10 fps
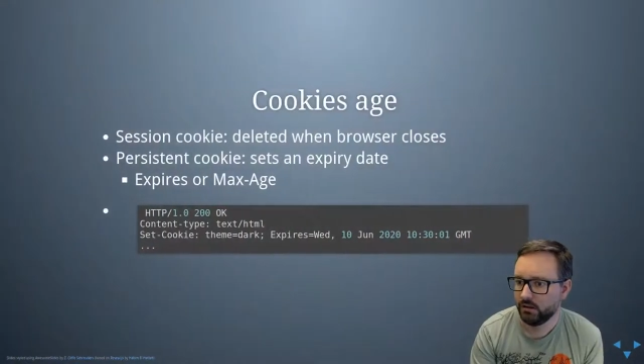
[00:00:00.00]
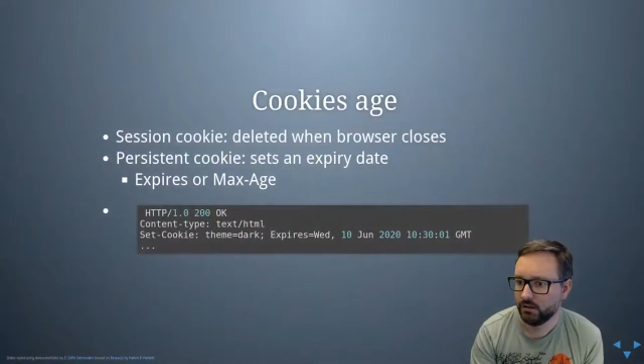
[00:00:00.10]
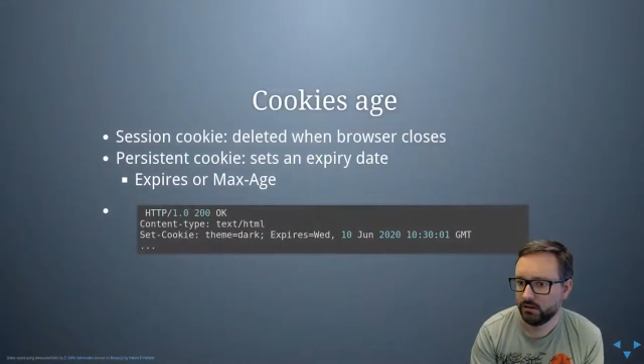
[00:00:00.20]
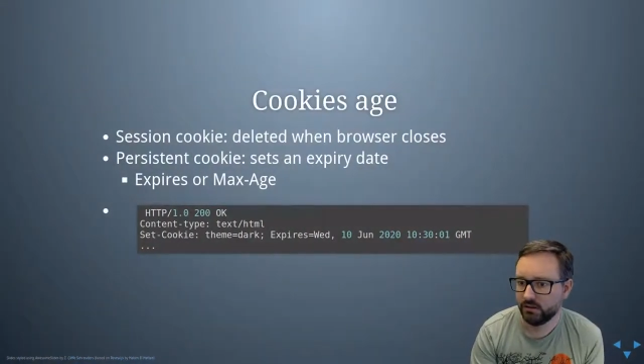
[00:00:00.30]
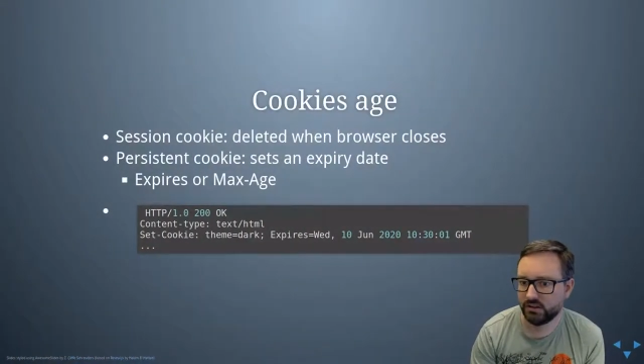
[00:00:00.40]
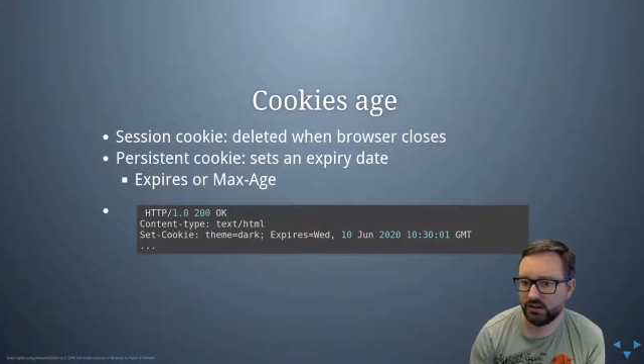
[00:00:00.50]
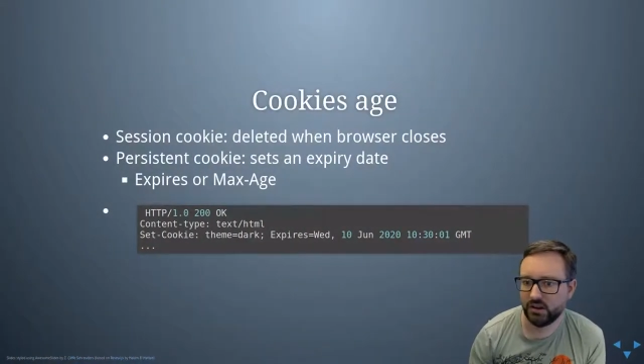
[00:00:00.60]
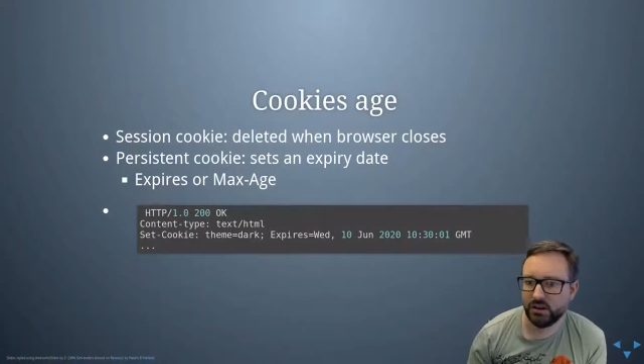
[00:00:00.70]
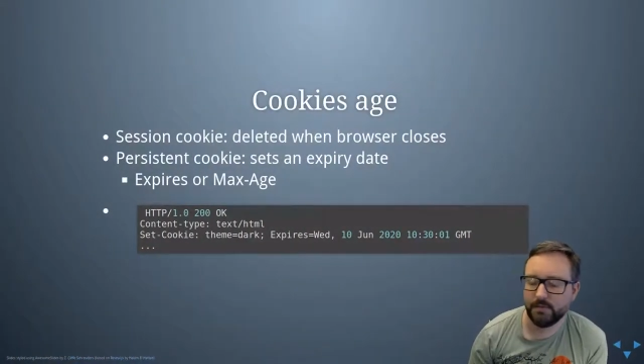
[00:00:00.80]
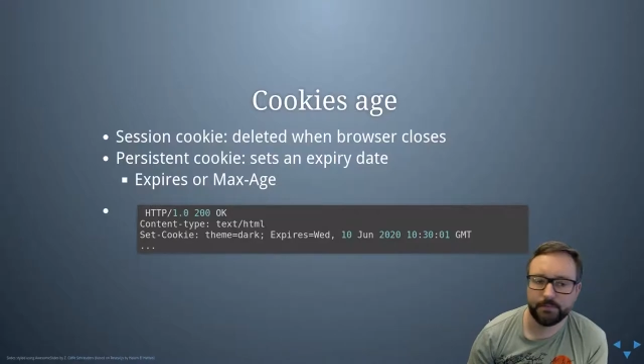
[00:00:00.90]

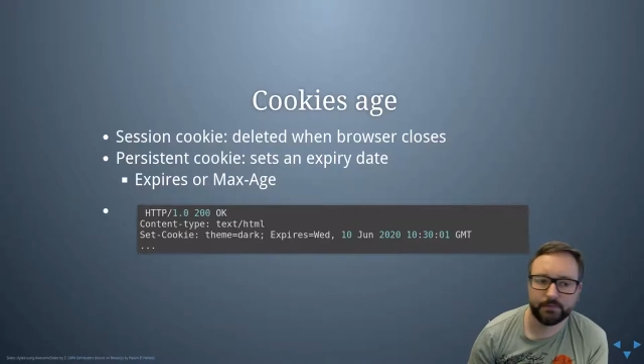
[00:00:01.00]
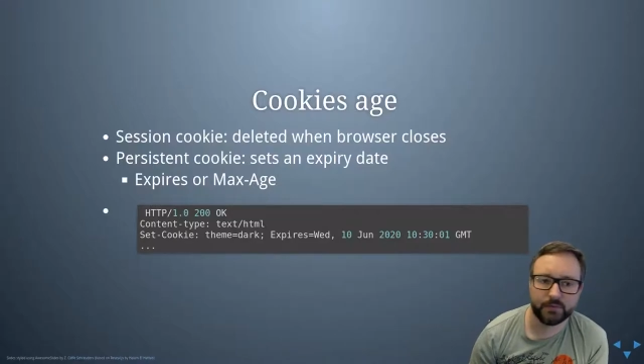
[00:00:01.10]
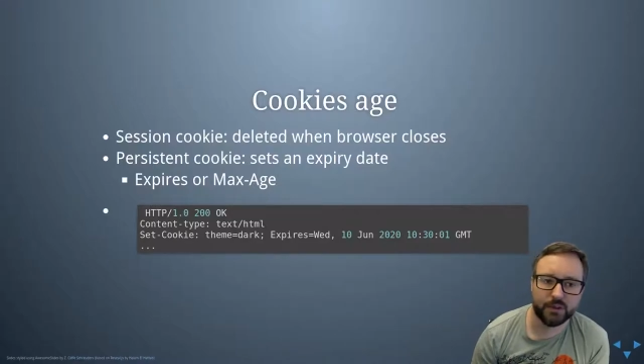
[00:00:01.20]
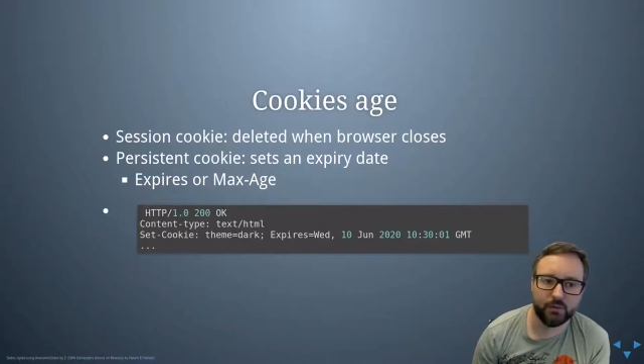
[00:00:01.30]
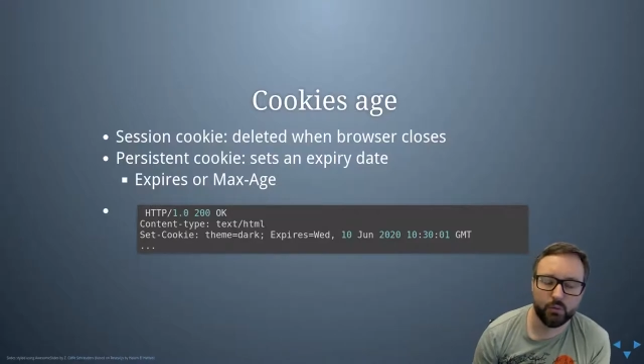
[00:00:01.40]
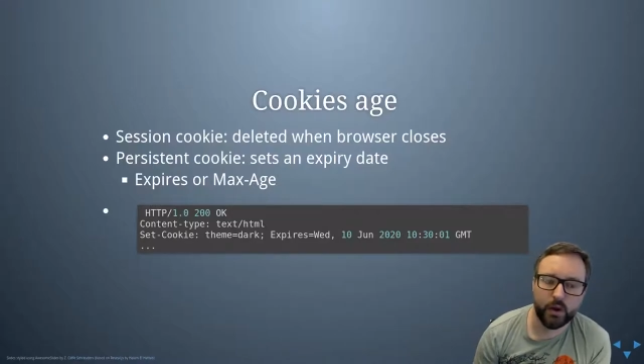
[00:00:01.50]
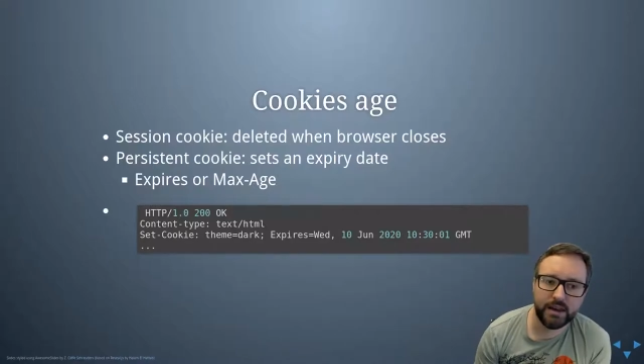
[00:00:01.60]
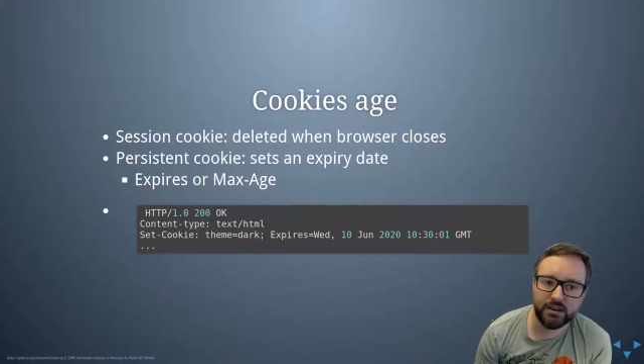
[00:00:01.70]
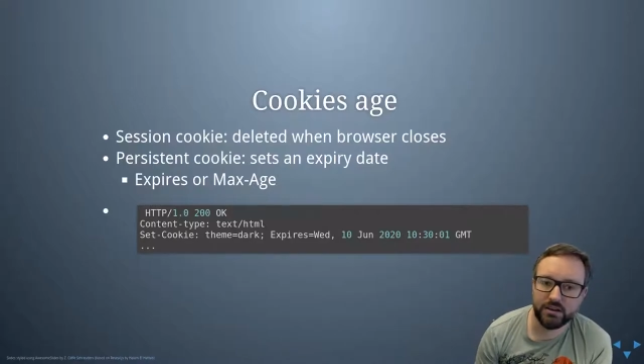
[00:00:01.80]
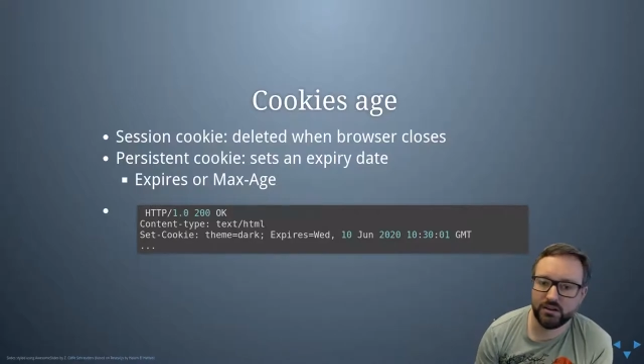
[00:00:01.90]
So when
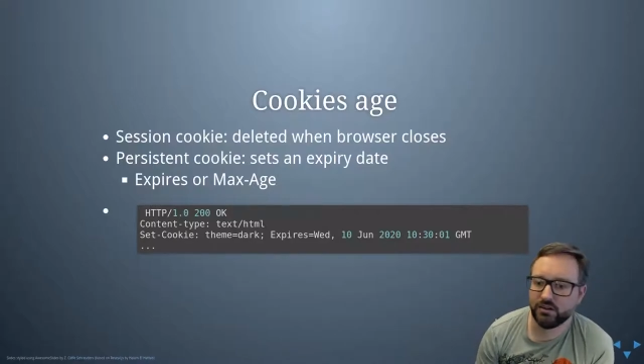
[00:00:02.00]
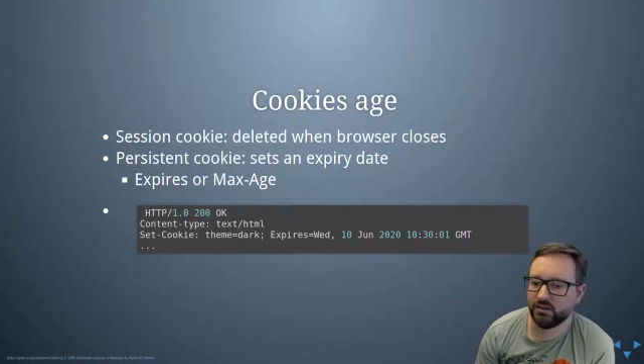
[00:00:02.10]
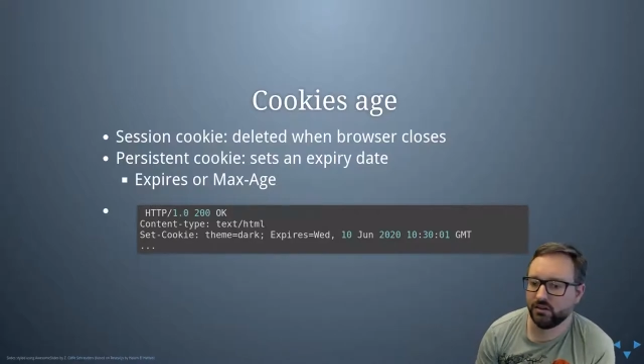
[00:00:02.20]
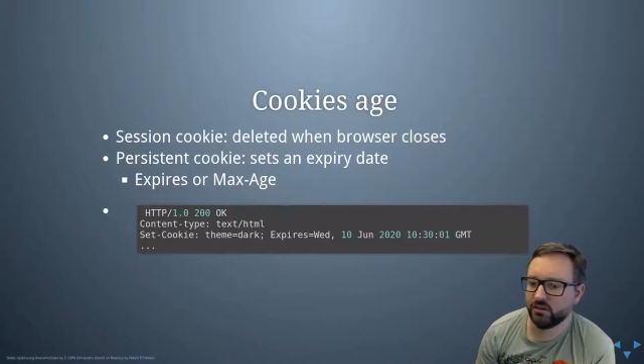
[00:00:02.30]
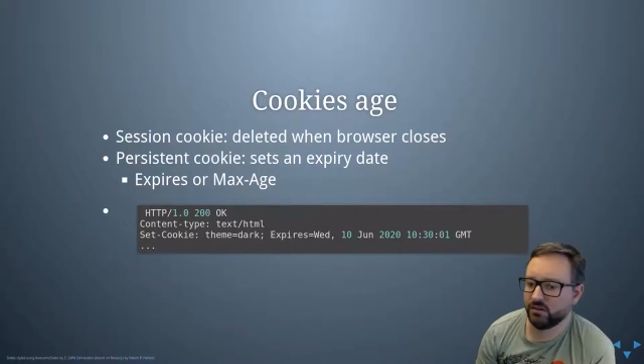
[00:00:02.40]
you